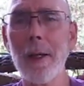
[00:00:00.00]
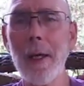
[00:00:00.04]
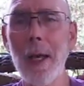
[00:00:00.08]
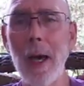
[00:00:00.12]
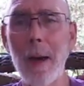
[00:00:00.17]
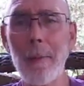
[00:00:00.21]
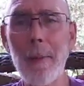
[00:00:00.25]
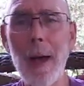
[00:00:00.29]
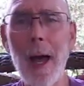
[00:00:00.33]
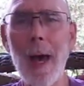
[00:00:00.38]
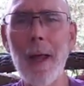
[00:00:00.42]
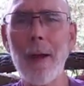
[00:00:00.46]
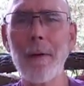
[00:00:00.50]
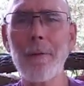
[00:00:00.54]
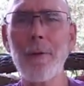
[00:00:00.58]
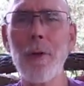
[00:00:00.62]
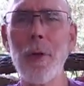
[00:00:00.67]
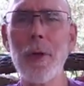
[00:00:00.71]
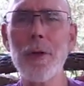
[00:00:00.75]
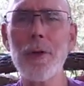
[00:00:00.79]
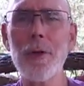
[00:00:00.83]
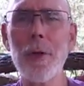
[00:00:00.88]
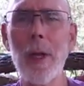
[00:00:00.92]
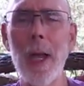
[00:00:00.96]
come out of
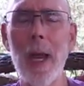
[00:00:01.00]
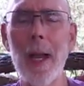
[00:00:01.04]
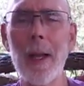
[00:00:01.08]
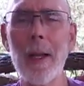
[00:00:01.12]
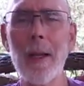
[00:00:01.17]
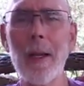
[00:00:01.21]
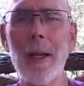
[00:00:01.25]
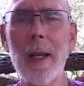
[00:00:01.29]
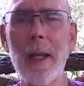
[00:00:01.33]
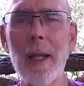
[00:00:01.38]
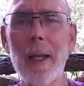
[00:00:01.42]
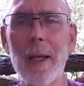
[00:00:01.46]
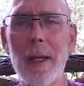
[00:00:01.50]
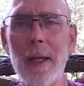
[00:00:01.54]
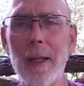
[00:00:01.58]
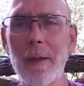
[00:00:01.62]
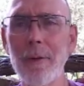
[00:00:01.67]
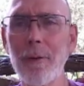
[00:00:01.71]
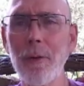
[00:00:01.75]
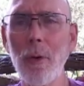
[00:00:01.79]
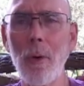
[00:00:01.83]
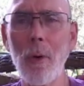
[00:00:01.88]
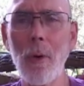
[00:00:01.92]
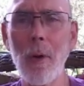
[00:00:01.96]
Christianity and
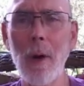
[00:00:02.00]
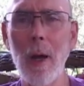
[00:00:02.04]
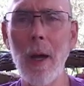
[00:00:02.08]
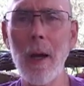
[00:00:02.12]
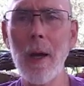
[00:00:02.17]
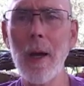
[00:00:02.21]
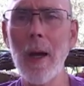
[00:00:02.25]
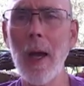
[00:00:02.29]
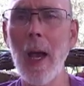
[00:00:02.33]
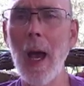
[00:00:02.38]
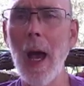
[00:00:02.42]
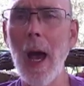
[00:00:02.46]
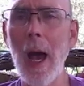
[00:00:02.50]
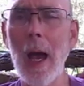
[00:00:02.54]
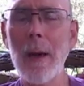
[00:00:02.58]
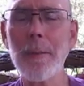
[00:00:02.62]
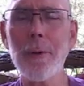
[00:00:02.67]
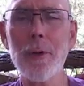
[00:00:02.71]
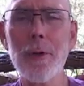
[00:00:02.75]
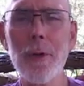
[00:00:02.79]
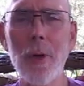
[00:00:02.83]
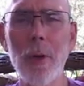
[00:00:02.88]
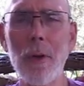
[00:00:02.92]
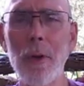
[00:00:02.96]
in Torah,
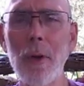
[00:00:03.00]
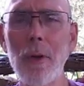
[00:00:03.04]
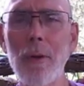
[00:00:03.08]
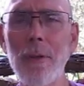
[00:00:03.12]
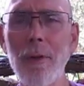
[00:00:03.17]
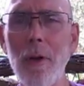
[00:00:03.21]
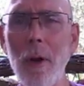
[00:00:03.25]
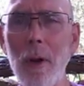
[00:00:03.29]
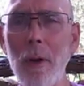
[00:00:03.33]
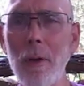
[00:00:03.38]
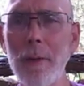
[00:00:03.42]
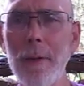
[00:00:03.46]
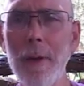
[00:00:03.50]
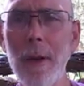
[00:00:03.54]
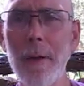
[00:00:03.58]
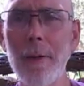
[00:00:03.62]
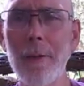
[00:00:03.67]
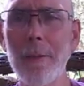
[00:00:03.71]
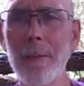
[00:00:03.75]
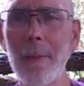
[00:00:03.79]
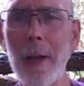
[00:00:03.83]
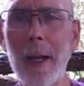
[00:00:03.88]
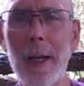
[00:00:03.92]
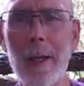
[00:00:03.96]
I'm sure you've heard
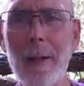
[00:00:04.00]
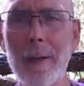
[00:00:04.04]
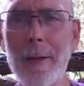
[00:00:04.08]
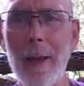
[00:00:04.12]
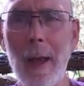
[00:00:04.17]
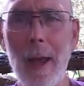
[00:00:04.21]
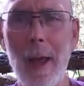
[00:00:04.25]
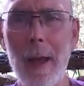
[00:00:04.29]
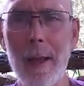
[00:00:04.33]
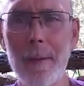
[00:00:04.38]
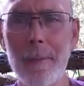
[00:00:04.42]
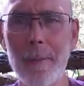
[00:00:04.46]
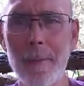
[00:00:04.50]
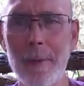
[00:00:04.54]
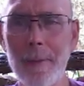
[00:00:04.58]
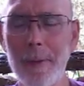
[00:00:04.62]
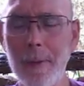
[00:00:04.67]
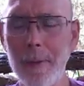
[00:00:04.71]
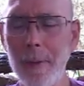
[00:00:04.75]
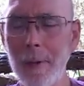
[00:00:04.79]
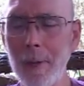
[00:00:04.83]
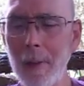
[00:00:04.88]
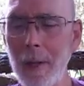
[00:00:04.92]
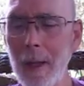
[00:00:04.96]
this many
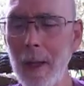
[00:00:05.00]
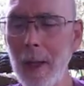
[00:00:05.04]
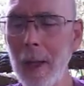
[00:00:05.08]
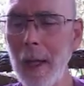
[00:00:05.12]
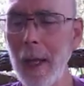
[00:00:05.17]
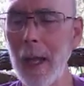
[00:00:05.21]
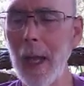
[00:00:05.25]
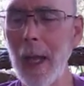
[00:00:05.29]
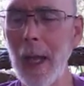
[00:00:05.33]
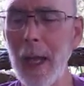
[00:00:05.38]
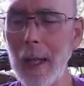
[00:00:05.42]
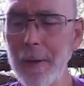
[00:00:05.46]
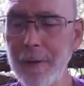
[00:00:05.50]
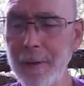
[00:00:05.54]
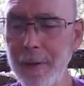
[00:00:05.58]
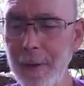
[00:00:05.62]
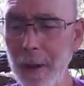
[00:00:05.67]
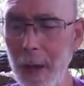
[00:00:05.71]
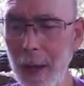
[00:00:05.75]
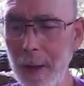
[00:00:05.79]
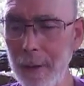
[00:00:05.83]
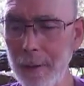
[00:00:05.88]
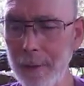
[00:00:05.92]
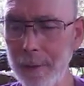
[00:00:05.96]
times. It
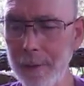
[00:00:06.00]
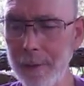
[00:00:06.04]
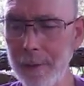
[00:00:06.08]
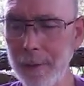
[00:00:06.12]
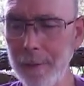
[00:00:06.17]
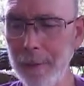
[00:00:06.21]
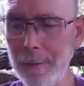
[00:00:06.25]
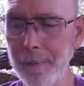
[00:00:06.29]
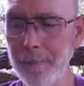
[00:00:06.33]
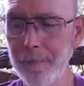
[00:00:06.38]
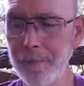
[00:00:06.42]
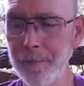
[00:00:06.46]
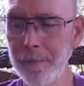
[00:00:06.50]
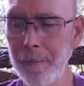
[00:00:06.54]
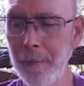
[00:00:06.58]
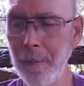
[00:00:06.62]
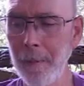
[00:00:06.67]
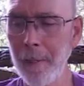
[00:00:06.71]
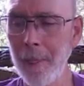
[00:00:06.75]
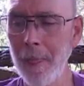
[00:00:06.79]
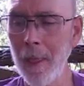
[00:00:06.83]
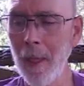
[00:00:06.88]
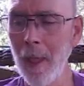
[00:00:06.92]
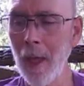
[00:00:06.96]
says,
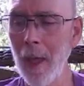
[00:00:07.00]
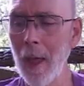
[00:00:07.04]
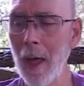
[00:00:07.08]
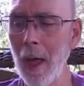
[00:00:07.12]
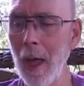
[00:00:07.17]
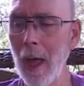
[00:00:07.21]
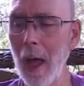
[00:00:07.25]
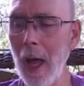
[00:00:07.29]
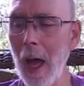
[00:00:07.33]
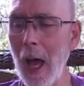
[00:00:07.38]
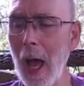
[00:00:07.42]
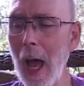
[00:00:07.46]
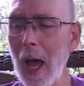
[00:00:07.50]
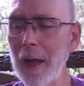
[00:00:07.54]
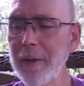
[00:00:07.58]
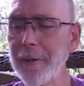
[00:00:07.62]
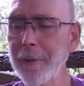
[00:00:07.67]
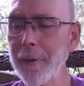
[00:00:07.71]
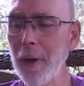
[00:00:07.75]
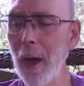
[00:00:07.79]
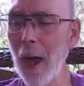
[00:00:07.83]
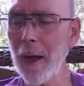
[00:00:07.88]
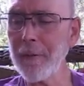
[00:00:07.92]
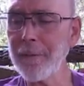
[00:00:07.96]
I
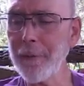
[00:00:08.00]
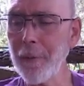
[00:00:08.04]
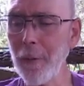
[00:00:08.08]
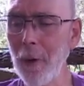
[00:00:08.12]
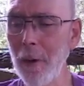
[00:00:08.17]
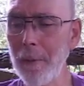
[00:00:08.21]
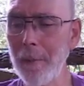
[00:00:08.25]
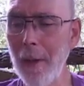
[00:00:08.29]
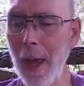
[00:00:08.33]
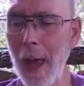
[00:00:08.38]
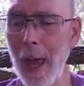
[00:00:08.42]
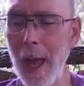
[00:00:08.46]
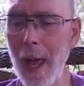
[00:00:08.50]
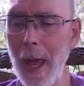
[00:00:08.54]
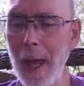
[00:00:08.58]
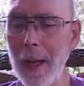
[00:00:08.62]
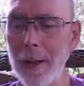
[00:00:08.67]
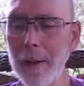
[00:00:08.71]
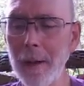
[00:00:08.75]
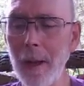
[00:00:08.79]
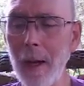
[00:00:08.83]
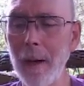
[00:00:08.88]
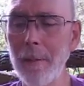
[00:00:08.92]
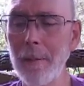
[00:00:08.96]
sought for a
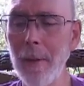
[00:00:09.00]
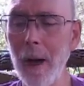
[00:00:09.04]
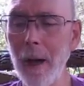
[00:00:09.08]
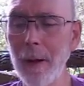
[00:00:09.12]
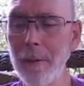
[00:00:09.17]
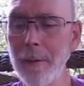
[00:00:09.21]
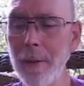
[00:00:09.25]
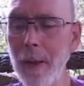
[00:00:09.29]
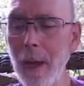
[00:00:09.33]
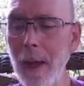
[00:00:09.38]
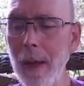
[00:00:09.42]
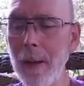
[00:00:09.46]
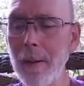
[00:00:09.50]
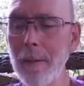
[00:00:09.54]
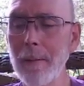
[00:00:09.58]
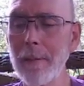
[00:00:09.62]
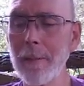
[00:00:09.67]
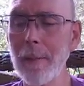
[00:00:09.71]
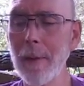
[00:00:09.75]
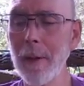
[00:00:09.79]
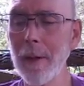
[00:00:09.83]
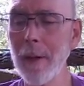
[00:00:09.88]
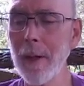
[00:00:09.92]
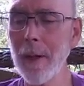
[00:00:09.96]
man among
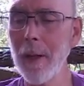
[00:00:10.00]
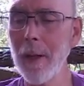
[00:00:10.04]
them